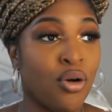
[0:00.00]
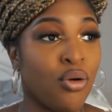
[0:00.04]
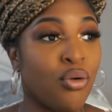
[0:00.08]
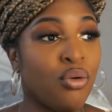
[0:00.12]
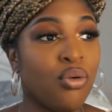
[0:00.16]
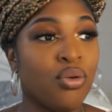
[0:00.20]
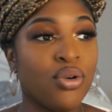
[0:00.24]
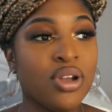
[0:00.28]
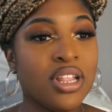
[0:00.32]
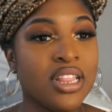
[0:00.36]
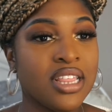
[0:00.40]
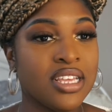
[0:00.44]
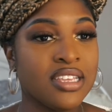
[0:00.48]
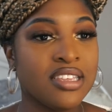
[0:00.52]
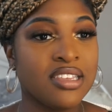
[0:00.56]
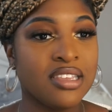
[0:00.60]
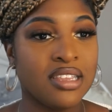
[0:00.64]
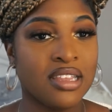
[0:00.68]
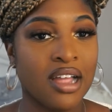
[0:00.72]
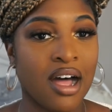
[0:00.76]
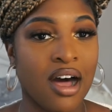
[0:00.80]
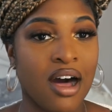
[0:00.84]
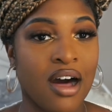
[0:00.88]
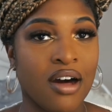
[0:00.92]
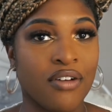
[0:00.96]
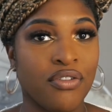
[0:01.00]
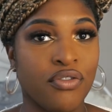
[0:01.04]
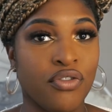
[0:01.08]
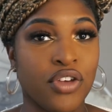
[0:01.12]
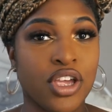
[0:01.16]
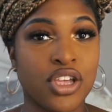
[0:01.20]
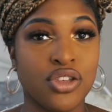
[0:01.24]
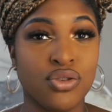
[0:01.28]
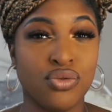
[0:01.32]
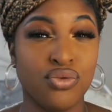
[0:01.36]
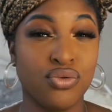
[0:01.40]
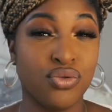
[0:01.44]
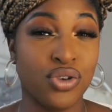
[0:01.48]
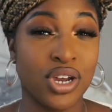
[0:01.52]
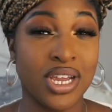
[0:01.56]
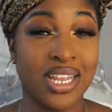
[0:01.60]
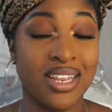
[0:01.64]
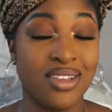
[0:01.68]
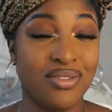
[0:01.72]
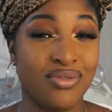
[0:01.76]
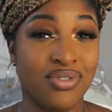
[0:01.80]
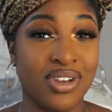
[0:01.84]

all of this stuff is really,